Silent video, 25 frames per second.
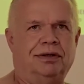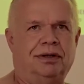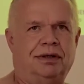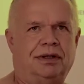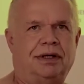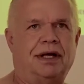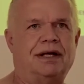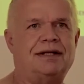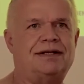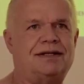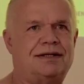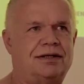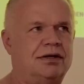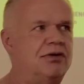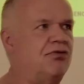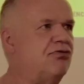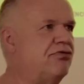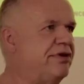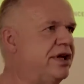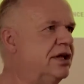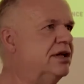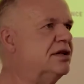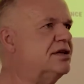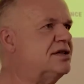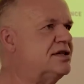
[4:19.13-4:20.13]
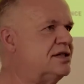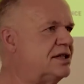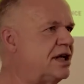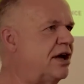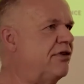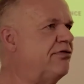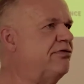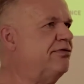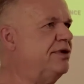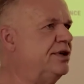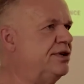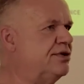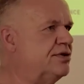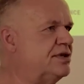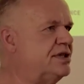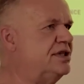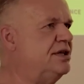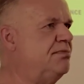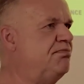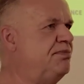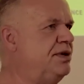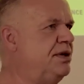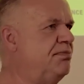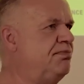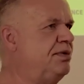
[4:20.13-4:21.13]
That's real stuff, when you see
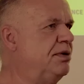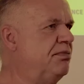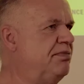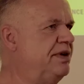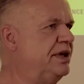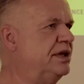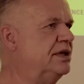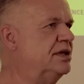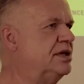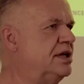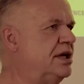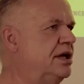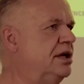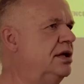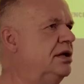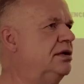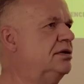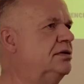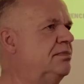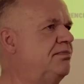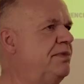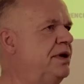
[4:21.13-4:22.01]
people being killed,